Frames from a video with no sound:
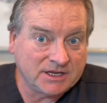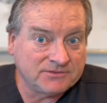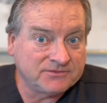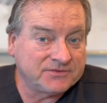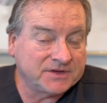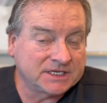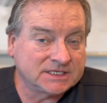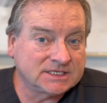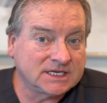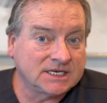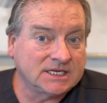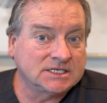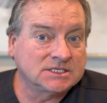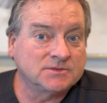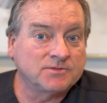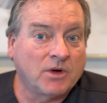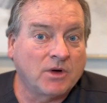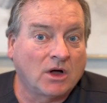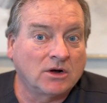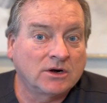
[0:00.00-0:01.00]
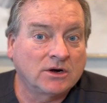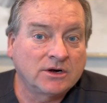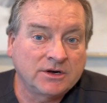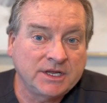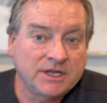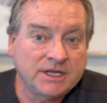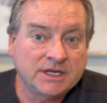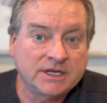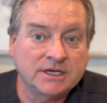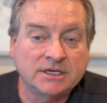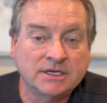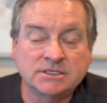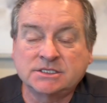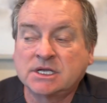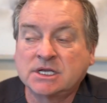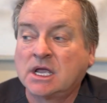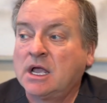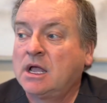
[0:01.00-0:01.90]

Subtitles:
fix any small hernias.